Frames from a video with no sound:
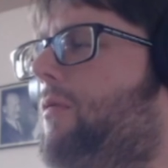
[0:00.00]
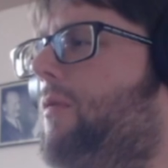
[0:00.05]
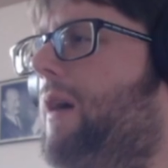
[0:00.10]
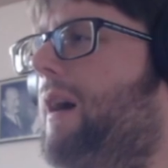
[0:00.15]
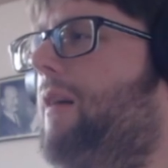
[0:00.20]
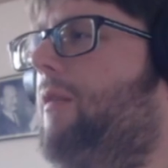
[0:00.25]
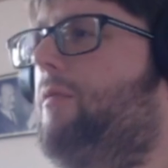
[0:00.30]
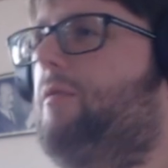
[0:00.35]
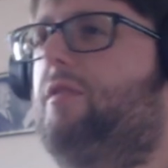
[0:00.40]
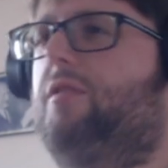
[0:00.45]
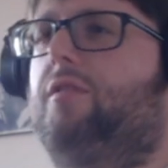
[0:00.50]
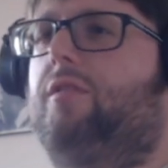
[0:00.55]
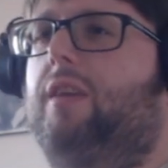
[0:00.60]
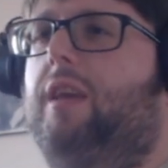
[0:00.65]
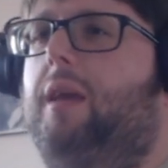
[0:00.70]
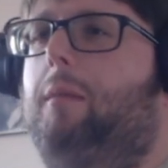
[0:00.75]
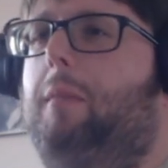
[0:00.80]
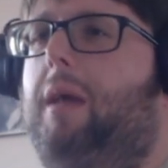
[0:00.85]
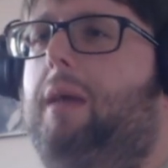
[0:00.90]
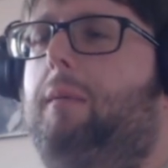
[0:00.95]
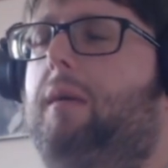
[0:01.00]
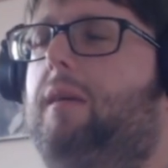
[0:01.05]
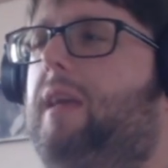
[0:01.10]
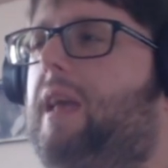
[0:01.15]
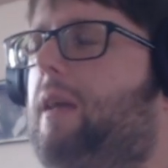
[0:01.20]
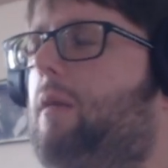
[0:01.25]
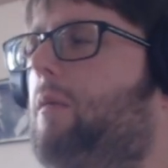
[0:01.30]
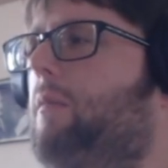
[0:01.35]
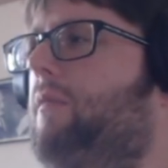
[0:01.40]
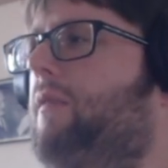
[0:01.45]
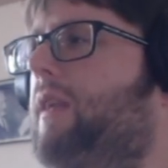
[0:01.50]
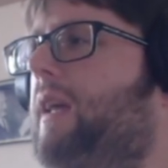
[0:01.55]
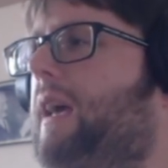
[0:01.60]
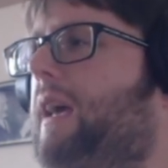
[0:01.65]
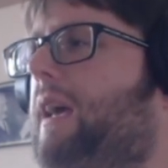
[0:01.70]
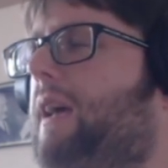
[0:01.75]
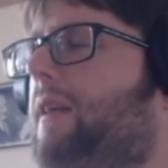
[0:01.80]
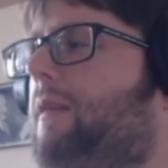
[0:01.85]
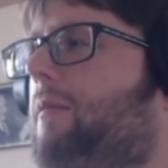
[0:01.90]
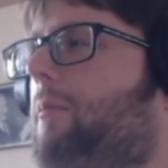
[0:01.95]
I'll have to see. Maybe Kingdom of the
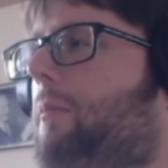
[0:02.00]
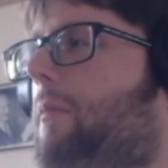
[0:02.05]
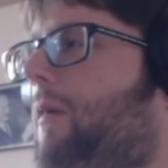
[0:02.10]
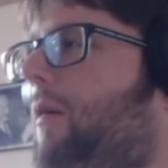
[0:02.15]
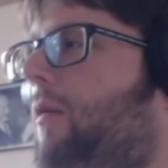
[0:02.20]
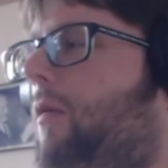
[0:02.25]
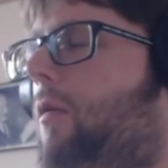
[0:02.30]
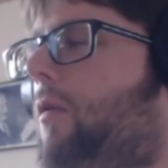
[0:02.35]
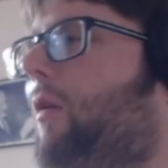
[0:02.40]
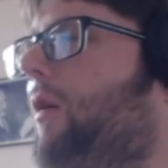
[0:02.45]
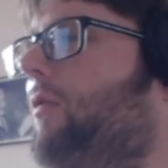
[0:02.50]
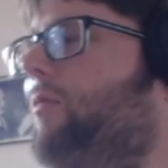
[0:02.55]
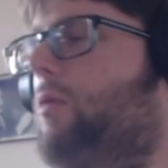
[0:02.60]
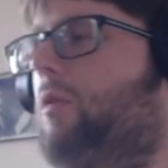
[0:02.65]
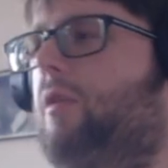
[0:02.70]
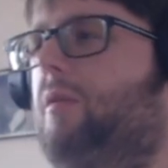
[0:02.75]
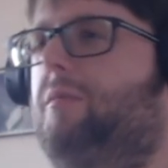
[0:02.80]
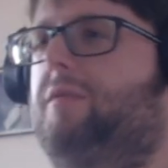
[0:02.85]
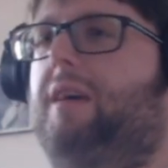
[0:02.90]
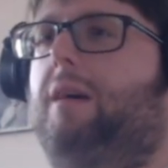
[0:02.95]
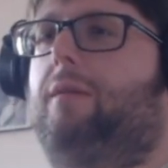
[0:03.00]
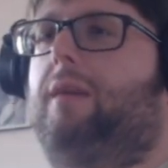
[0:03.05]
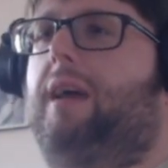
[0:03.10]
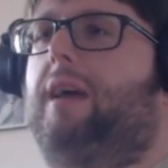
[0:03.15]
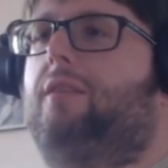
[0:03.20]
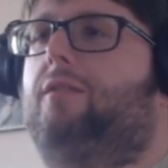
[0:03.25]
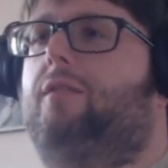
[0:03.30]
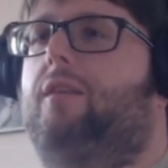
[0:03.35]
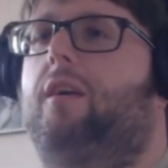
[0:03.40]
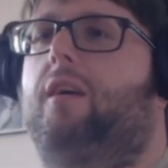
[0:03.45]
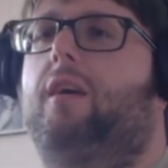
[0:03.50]
Dead. Who knows what comes out next.